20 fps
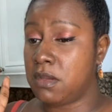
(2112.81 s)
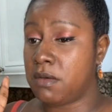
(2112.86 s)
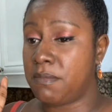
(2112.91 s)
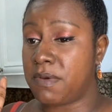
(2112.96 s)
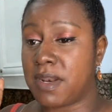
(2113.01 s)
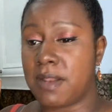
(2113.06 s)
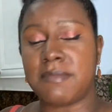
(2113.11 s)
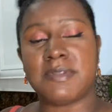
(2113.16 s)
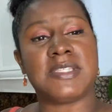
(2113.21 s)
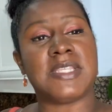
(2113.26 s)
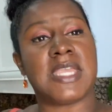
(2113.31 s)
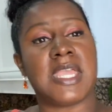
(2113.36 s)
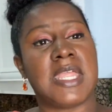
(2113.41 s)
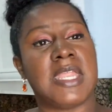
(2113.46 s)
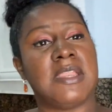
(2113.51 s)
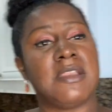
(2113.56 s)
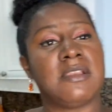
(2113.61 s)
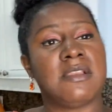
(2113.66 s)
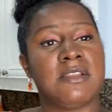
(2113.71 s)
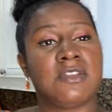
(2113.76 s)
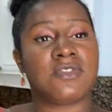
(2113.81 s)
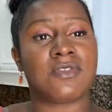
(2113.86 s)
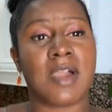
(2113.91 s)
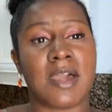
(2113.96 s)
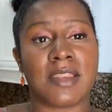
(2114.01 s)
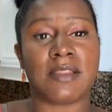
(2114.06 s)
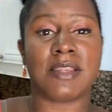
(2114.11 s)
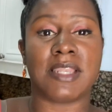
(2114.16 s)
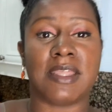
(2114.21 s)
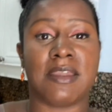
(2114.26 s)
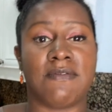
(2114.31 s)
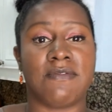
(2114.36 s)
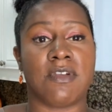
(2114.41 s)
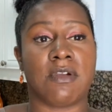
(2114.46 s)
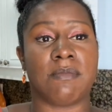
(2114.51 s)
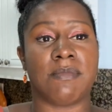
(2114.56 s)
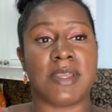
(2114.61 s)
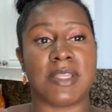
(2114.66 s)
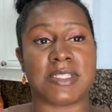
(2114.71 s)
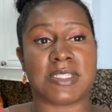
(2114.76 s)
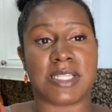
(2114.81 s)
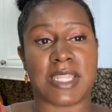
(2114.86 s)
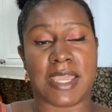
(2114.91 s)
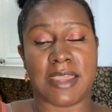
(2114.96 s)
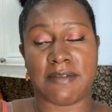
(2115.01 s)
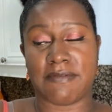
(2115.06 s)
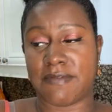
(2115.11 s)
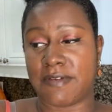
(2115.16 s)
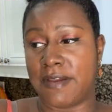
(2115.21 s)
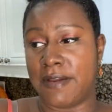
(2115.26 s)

But I'm saying try to live your best life